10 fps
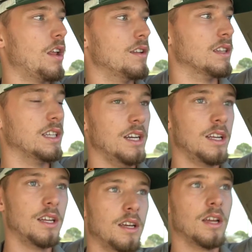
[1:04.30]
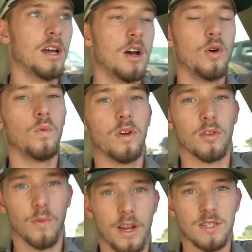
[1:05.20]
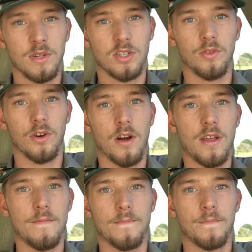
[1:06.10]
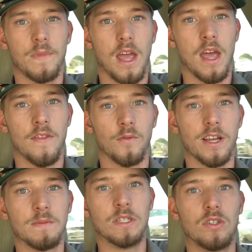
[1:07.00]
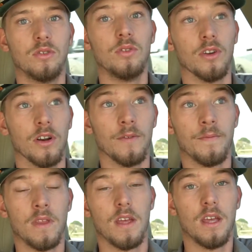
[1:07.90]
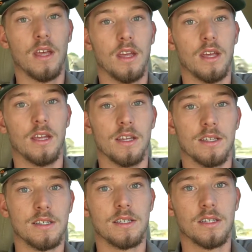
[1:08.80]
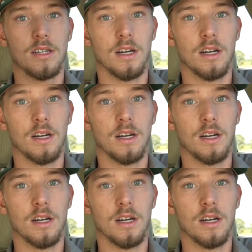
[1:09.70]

it deleted with a RaceMe tuner on it, and the RaceMe tuner is